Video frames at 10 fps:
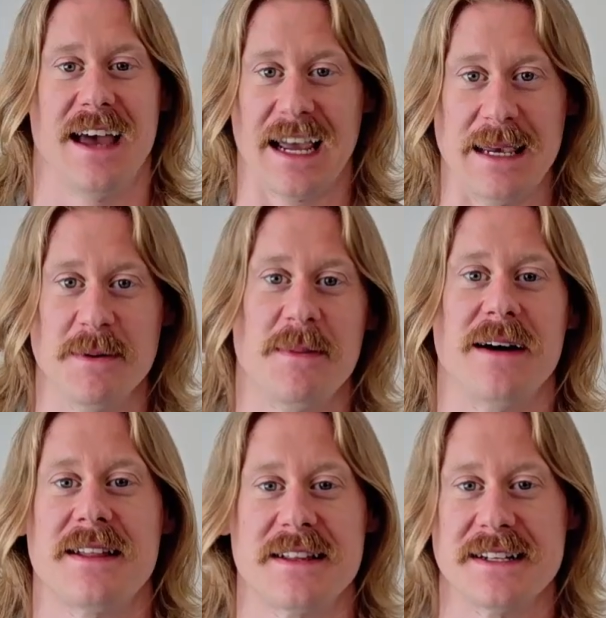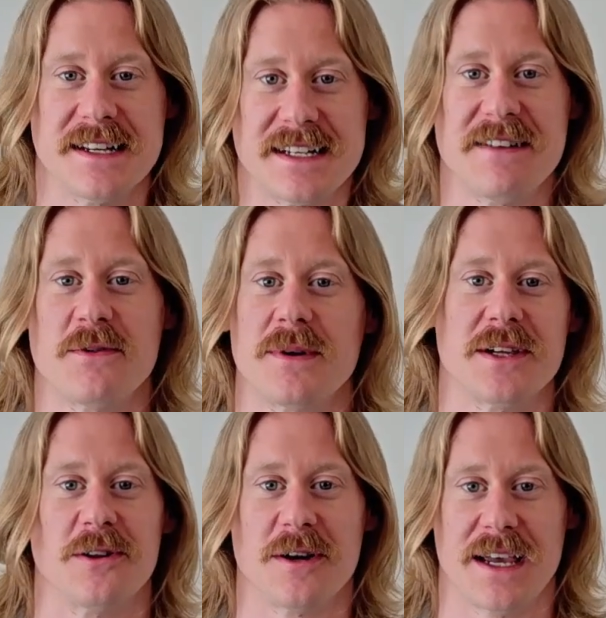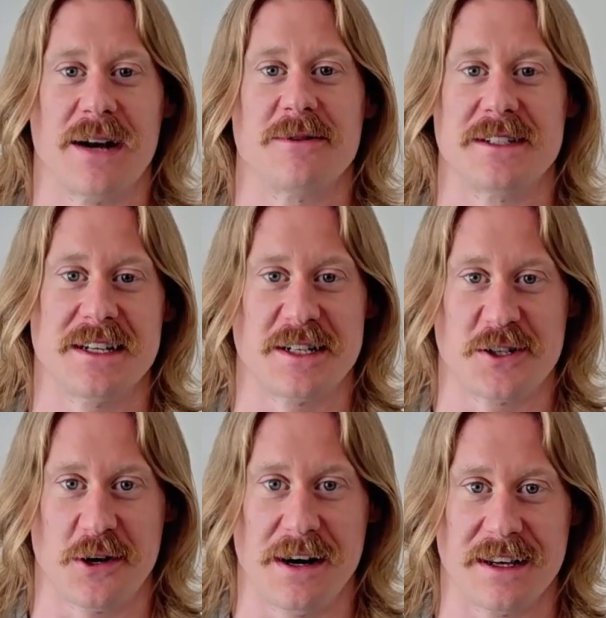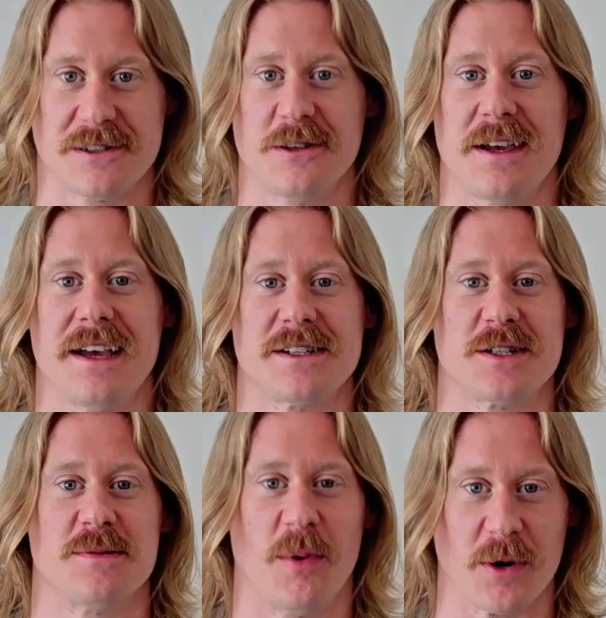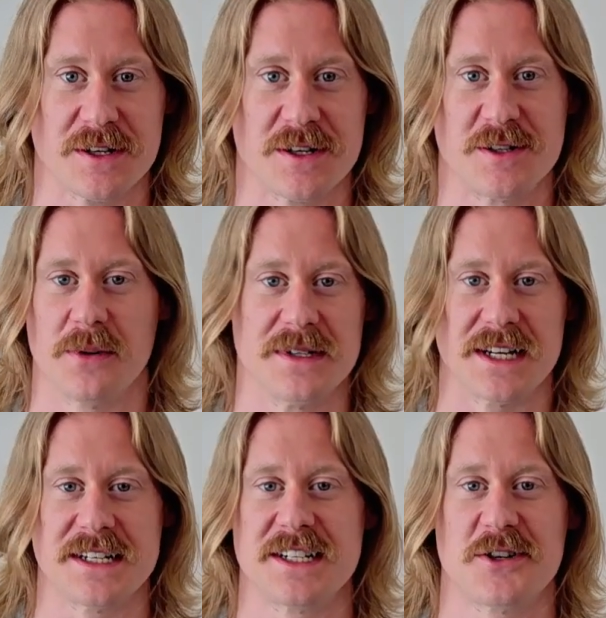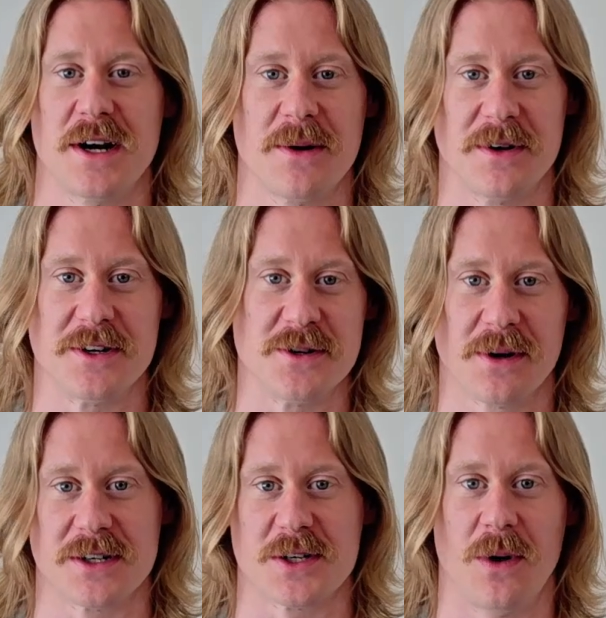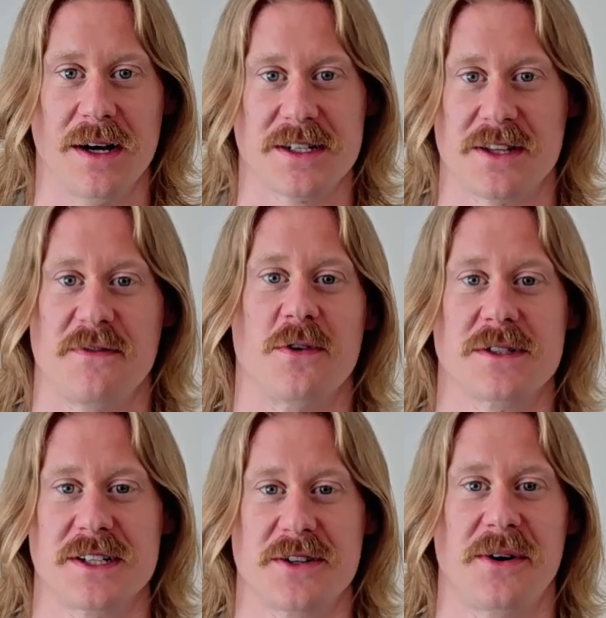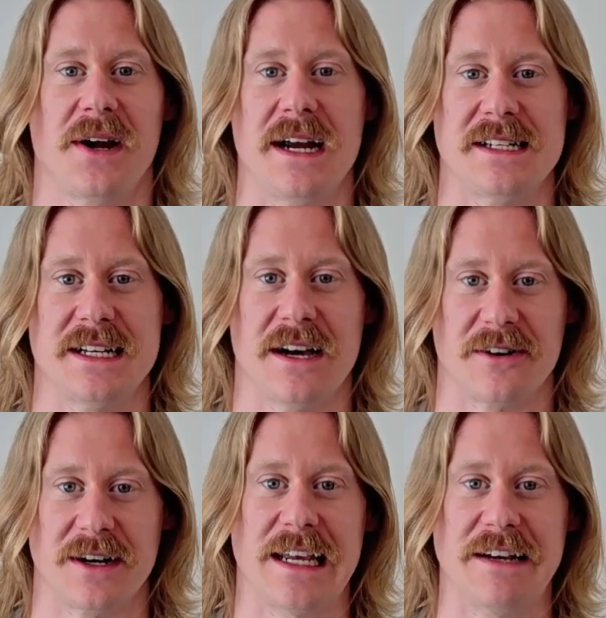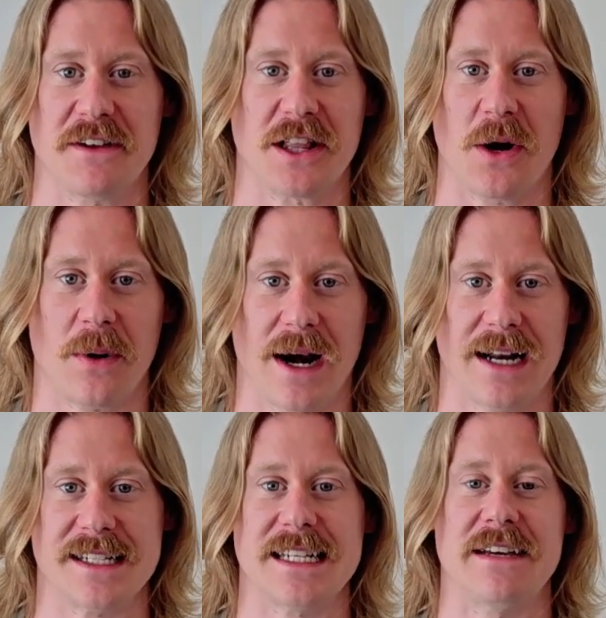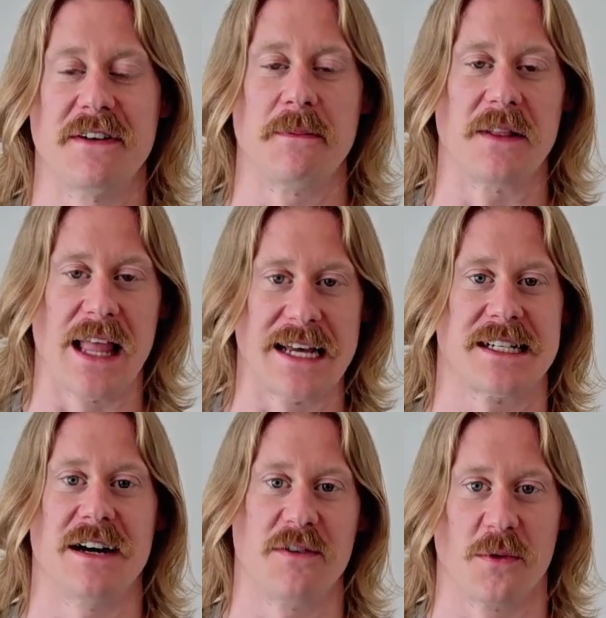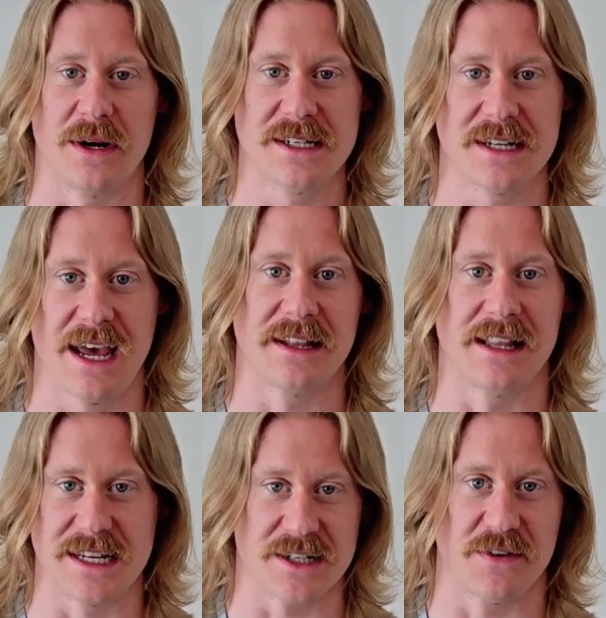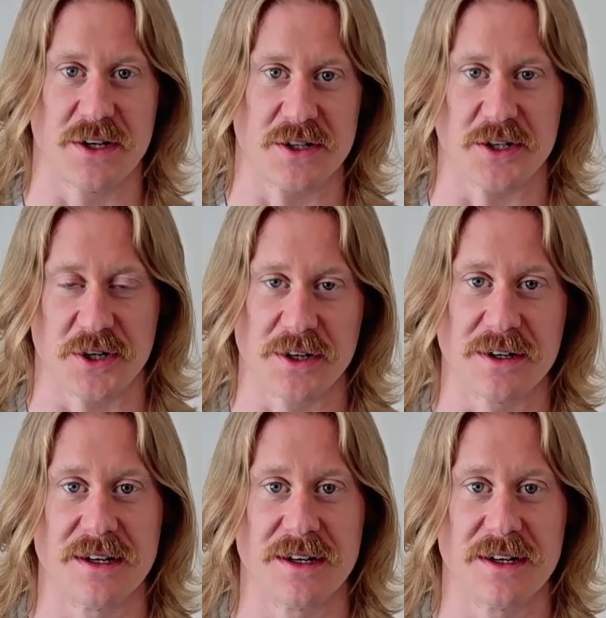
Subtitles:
And keep in mind that this isn't even really looking at resistance training. It's looking at sports. So in resistance training, when you're doing your squats, the forces through your ACL are even lower and it's even less of a risk and less of a concern.